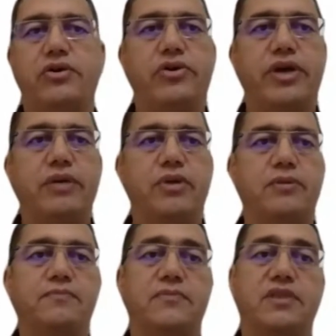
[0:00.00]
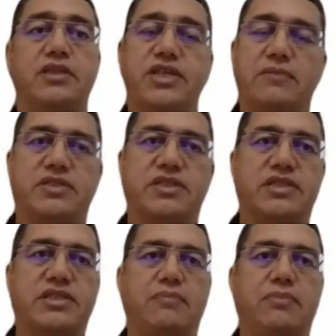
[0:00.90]
Honorable
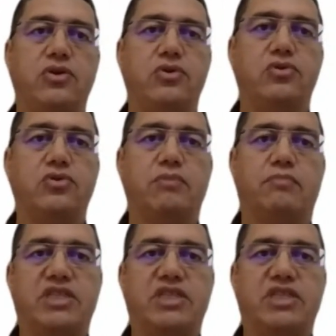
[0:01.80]
James W.